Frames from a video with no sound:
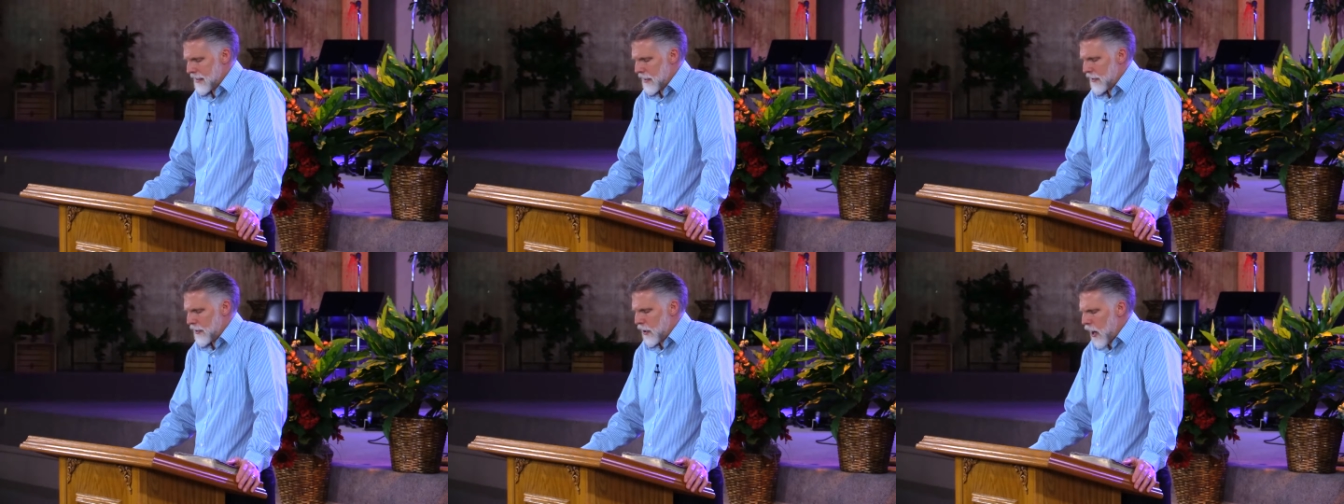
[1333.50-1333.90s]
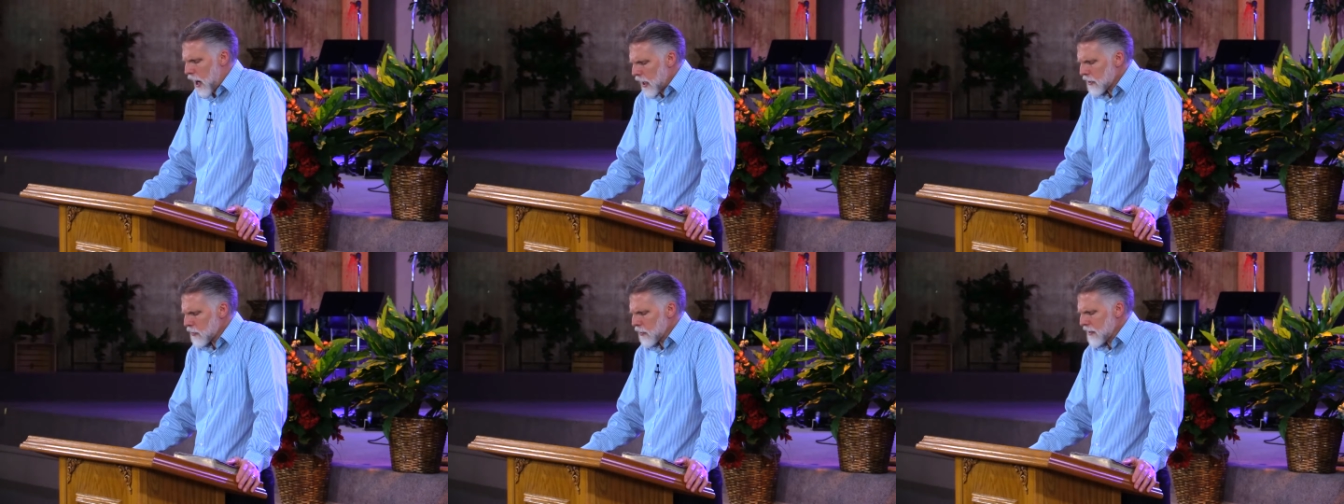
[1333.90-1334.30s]
Their
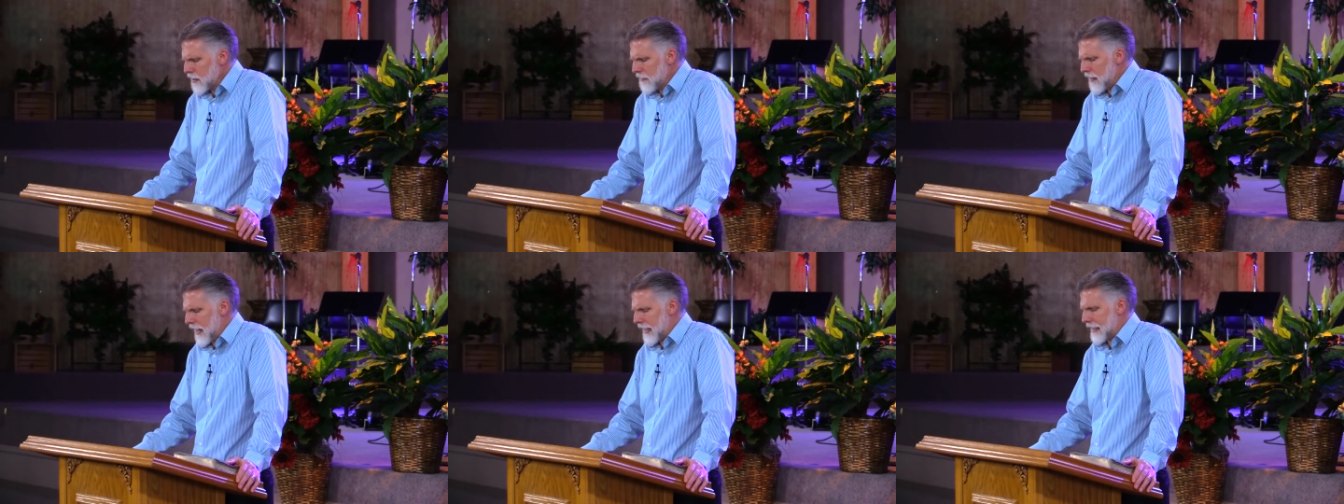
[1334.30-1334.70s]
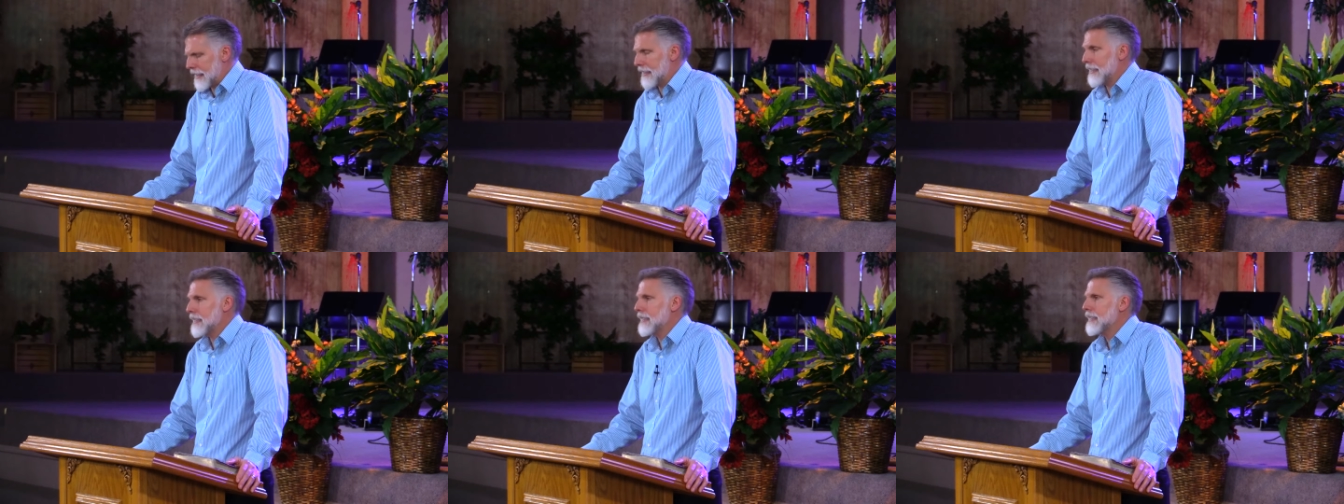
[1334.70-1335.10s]
hearts were
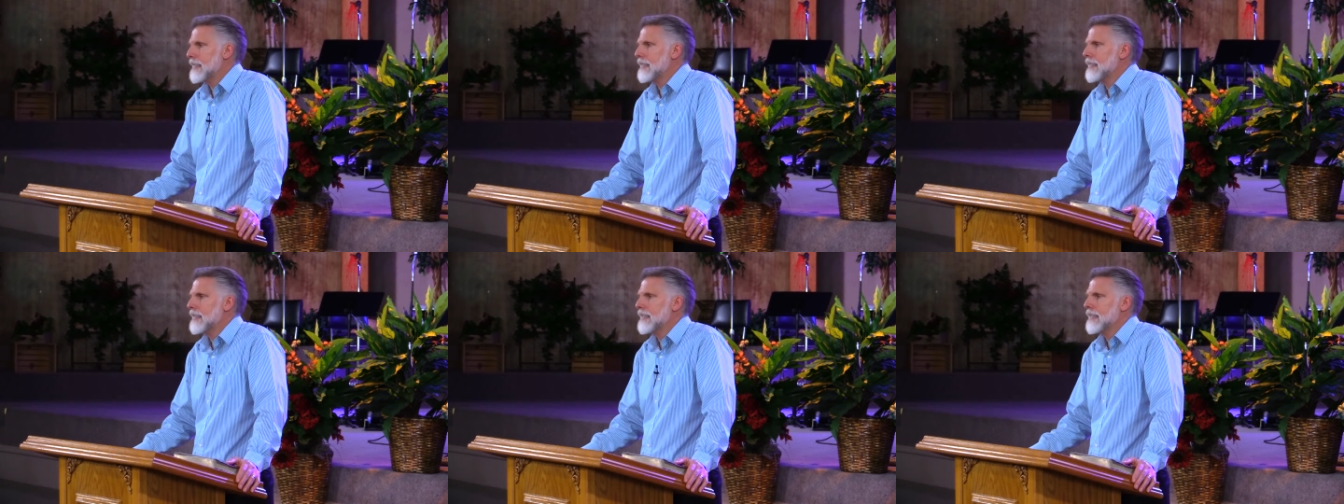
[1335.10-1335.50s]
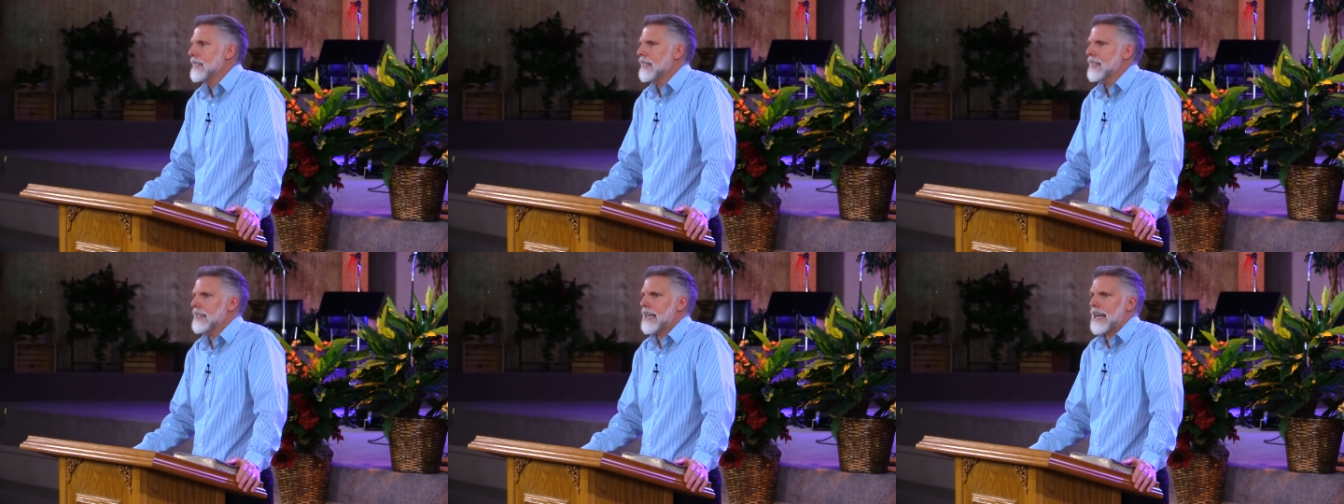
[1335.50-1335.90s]
divided.
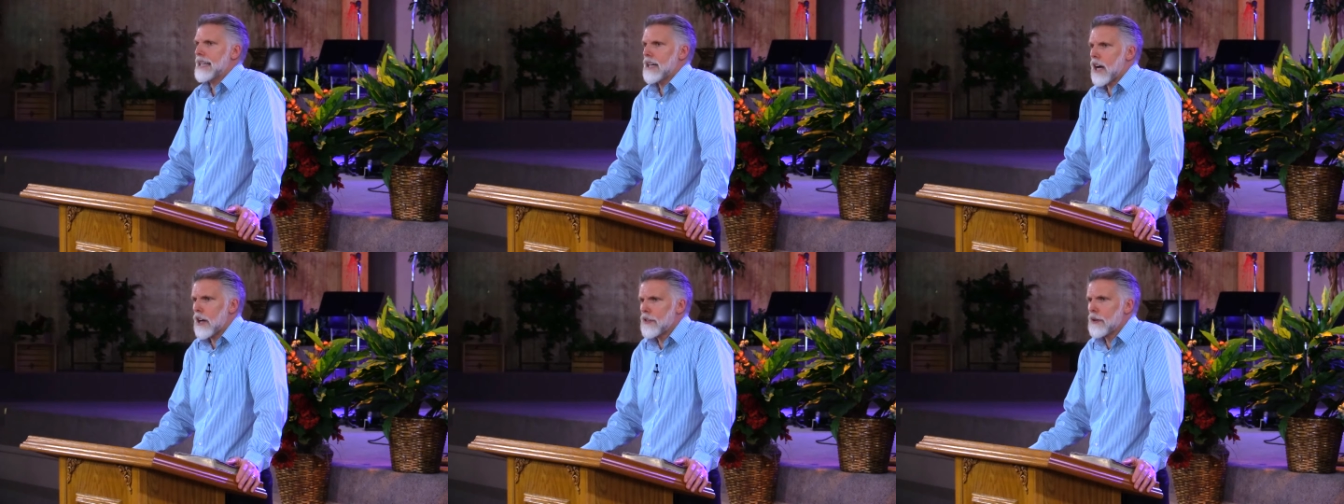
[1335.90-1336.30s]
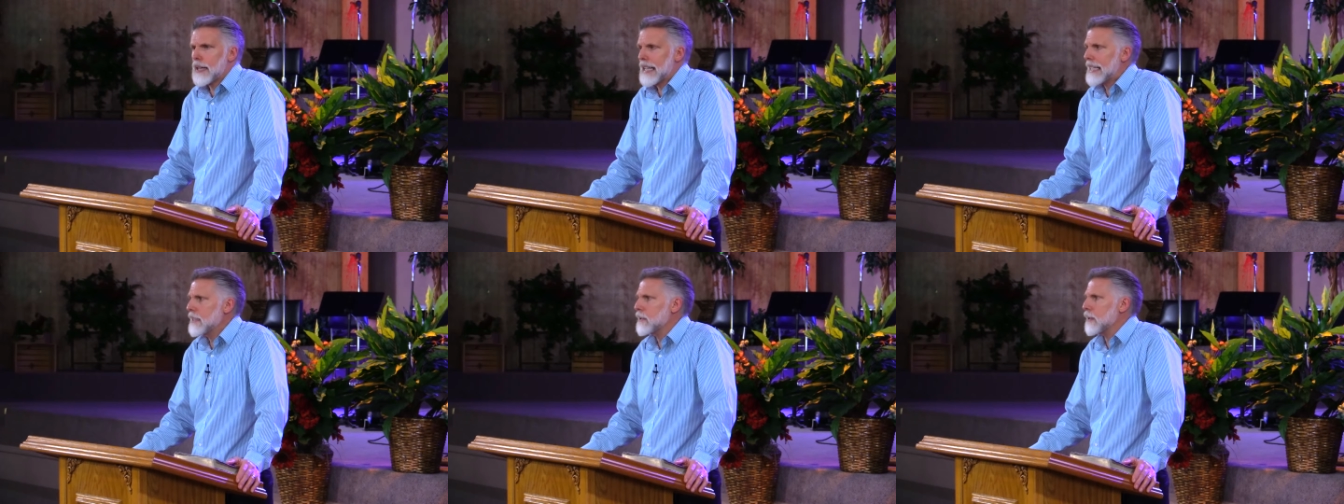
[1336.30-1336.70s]
They had other
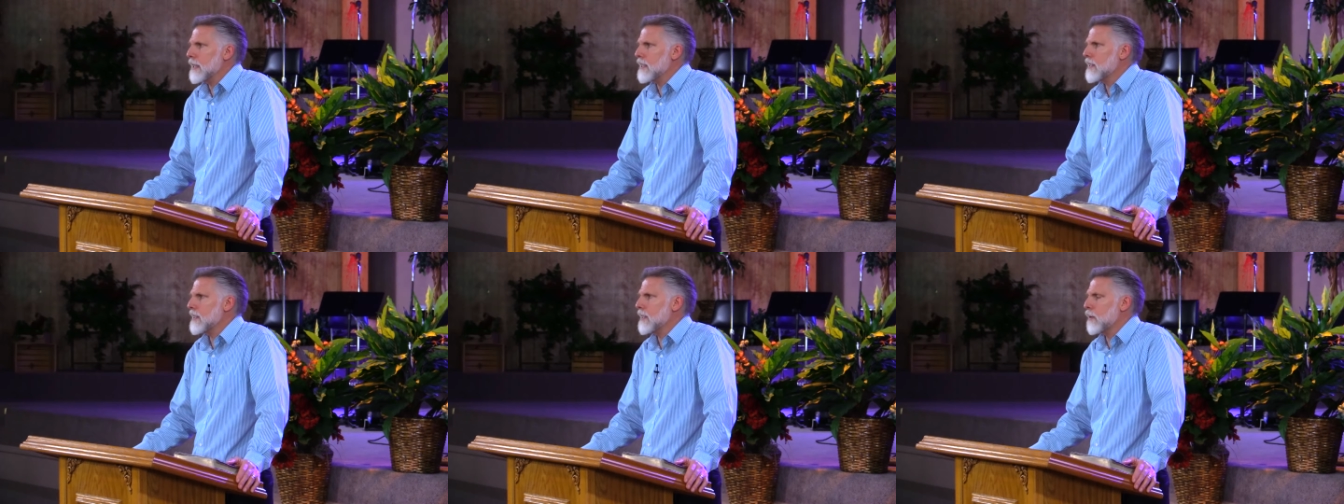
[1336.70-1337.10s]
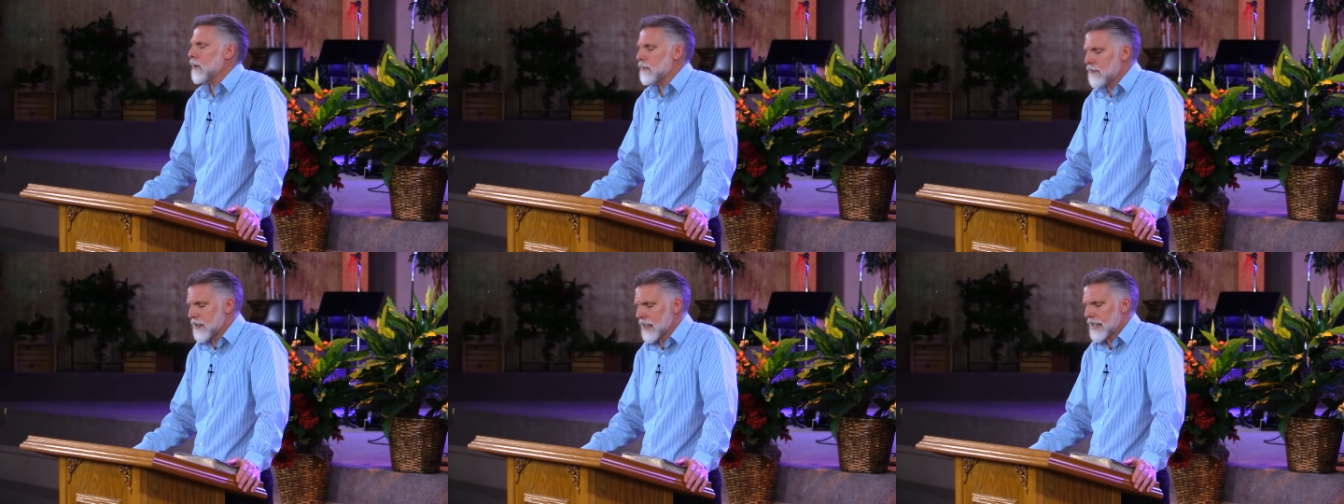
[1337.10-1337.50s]
interests that were
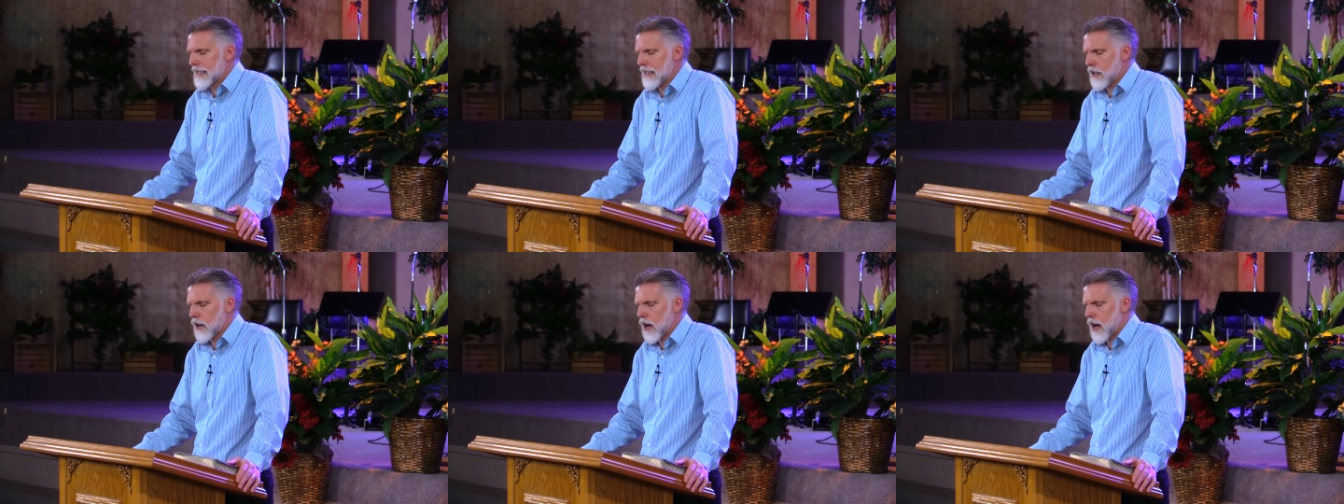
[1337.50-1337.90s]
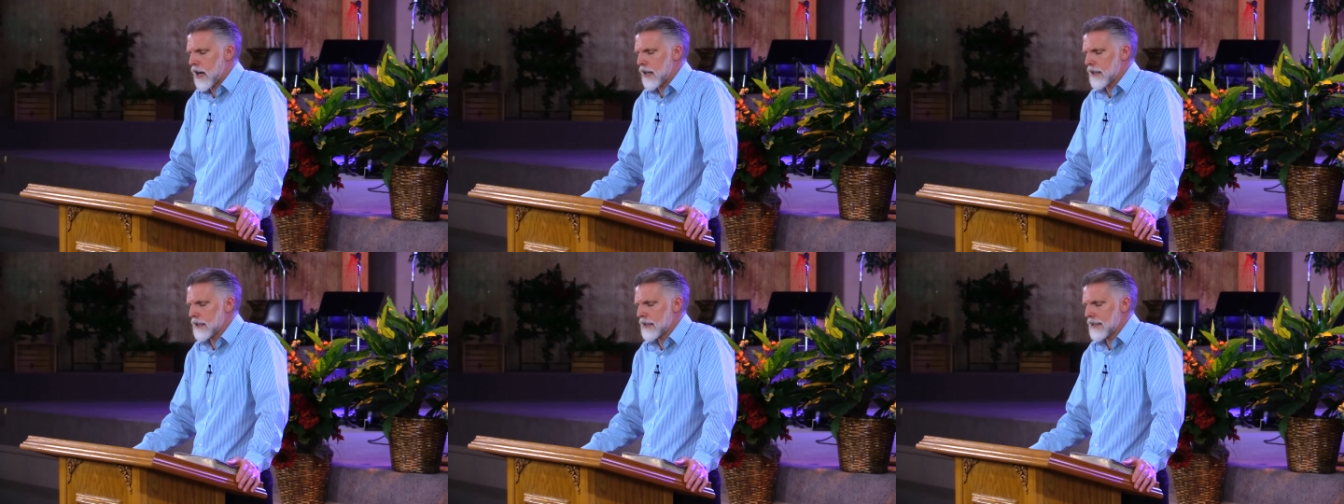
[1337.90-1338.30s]
filling their
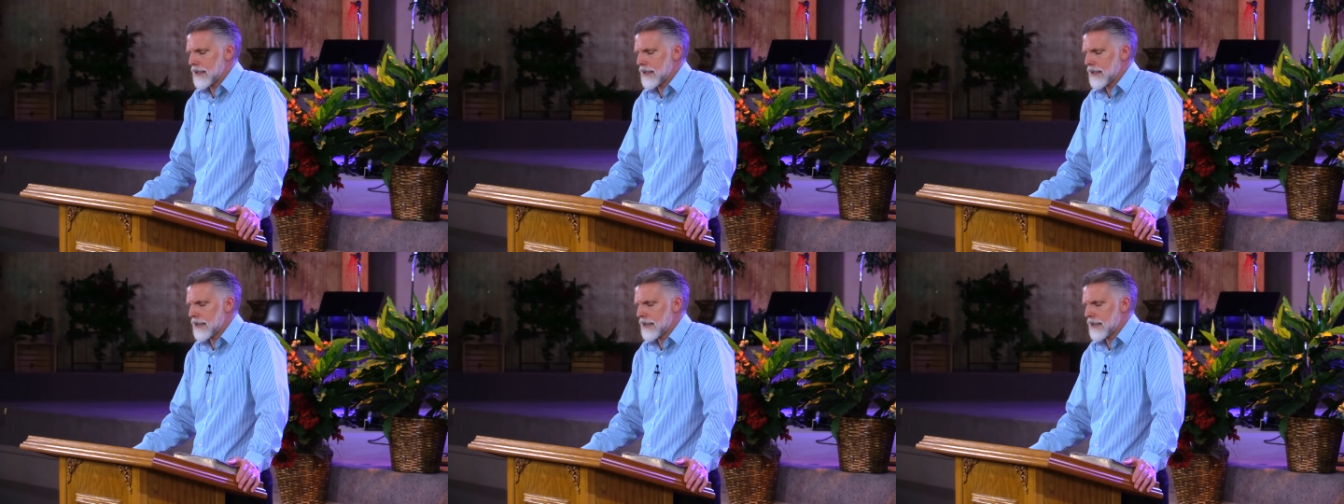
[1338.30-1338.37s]
heart.